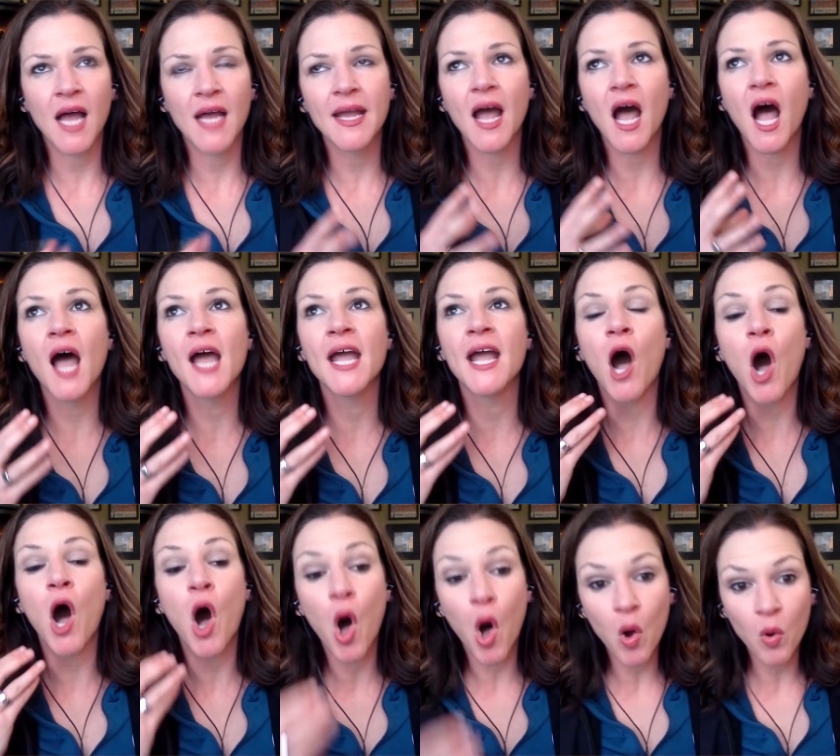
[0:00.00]
I
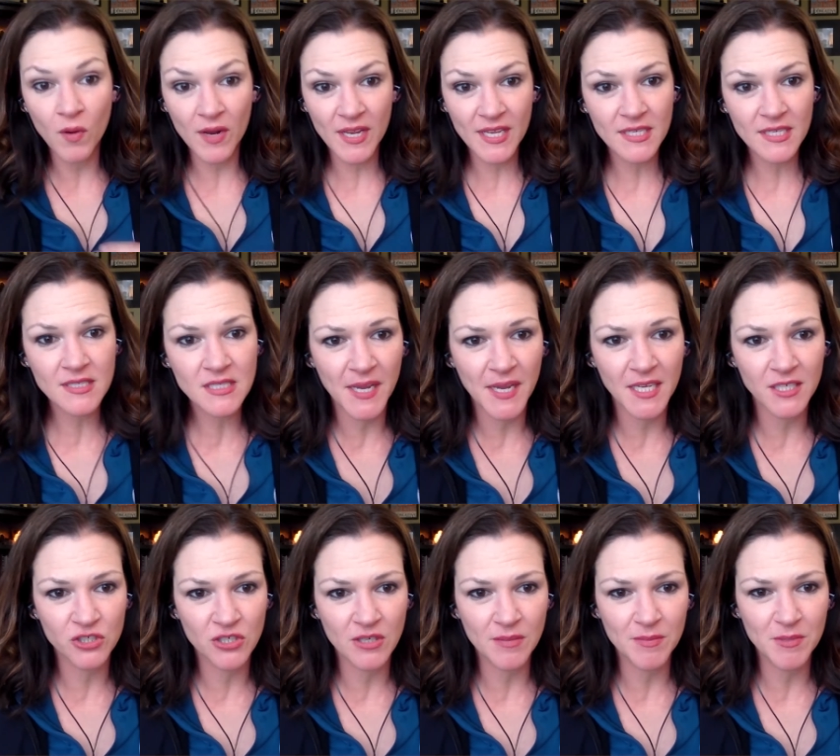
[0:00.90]
always pay
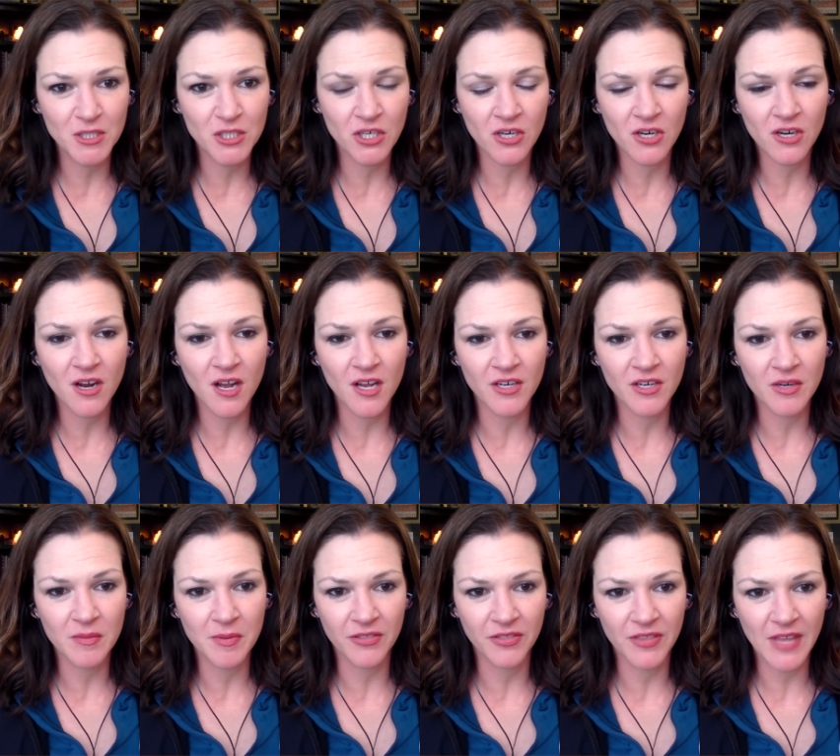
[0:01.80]
tribute to her on her
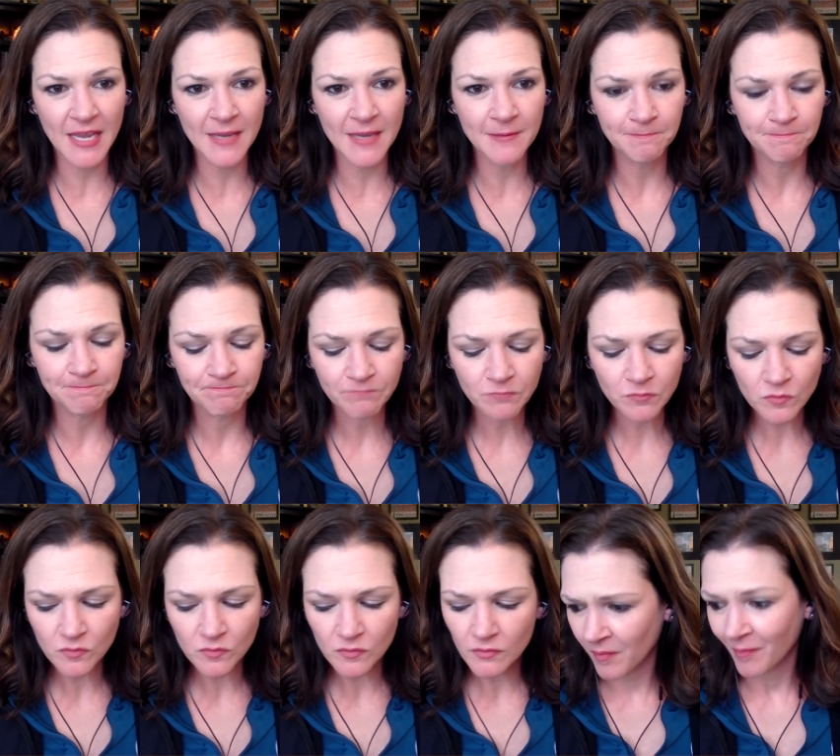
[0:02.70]
birthday.
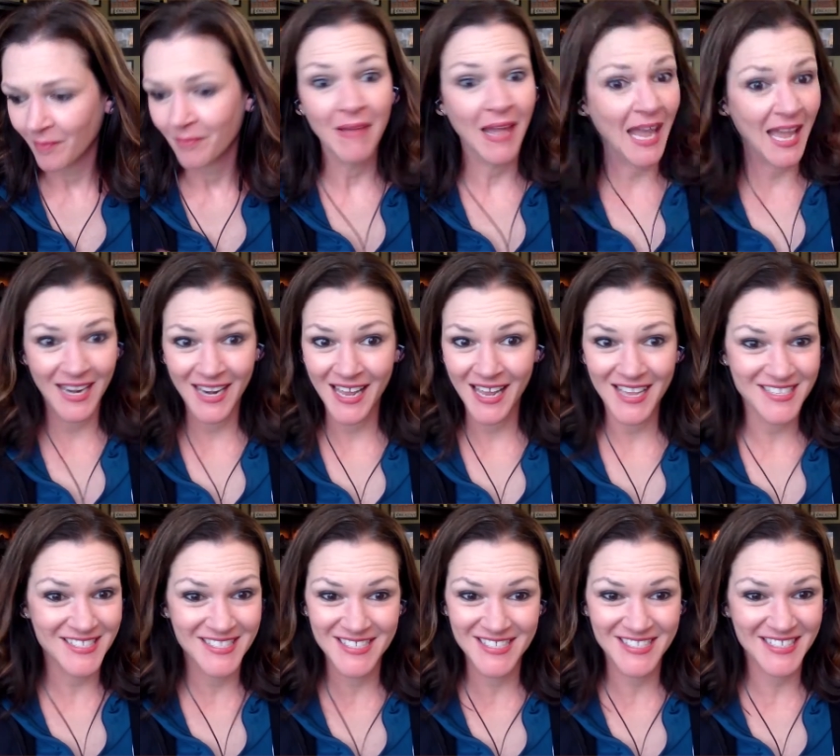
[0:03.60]
And
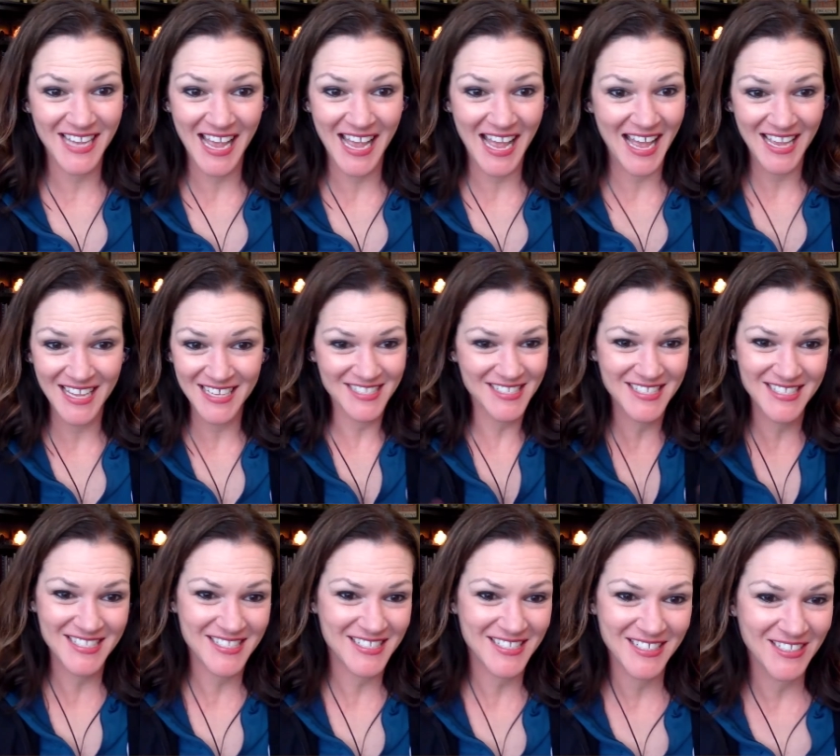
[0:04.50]
as
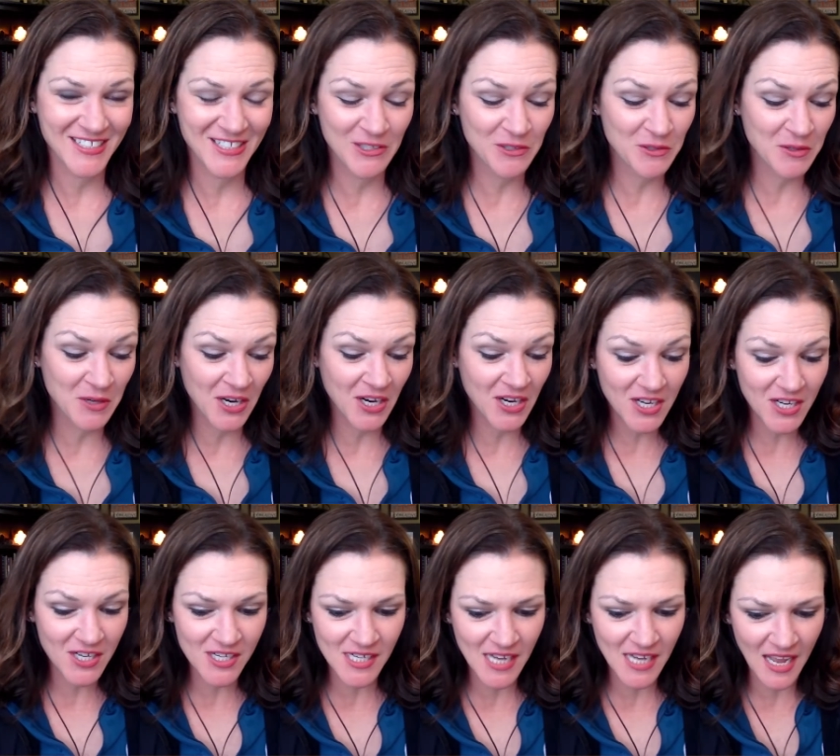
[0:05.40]
you heard,
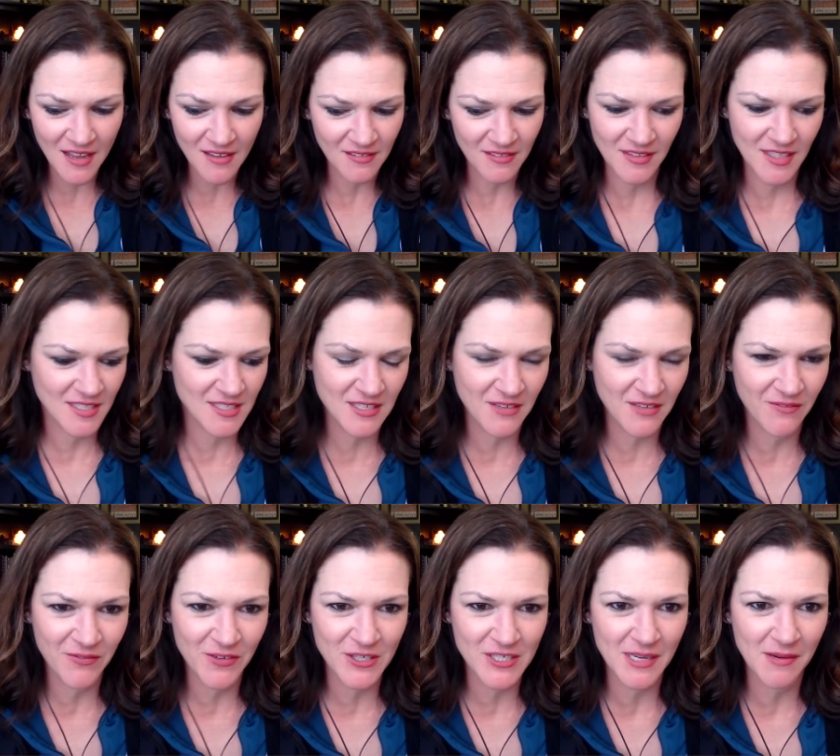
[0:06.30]
this is the first
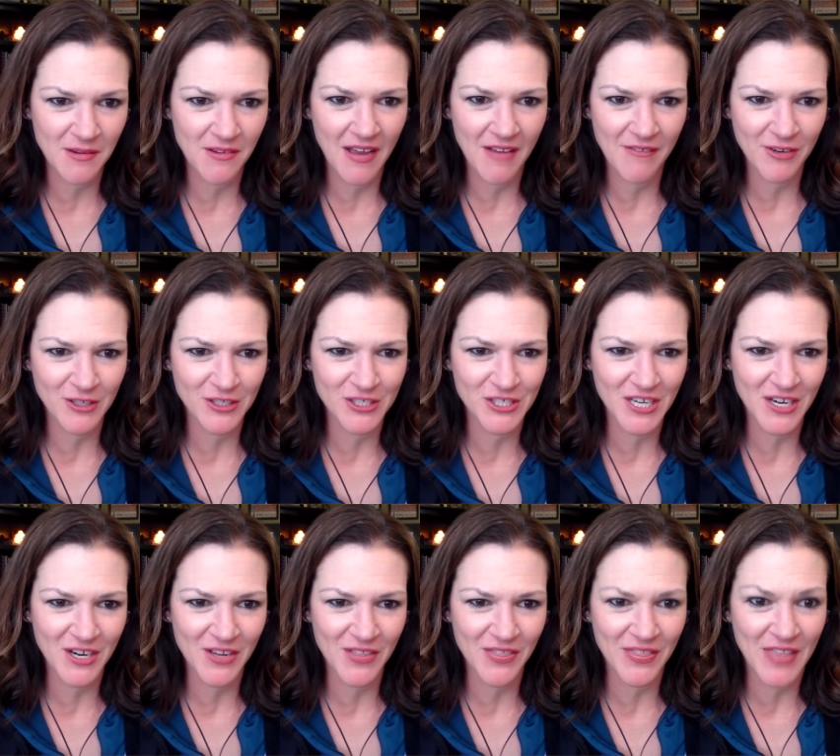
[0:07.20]
time I've ever shared
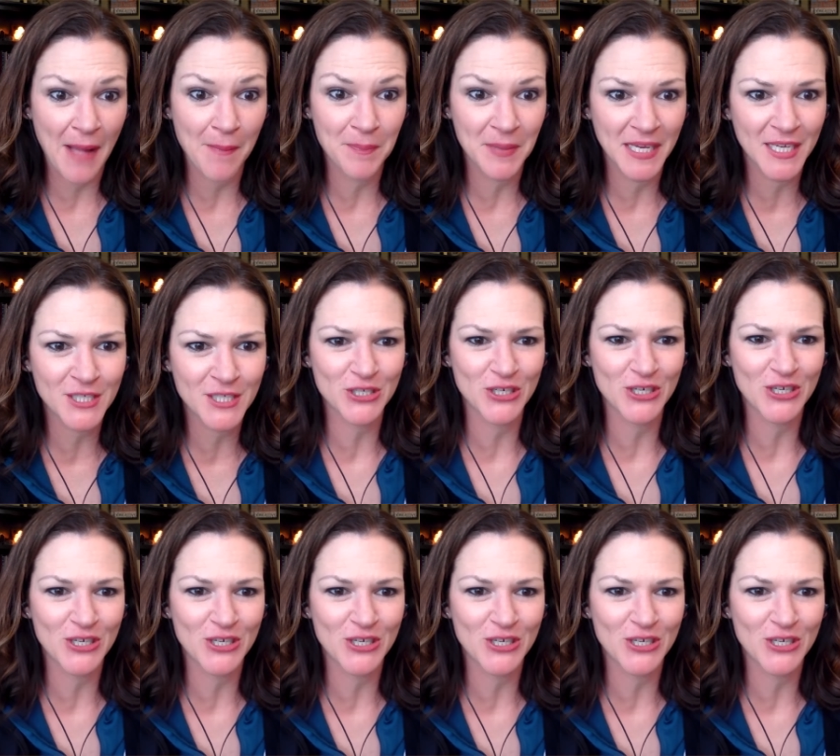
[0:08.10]
that picture.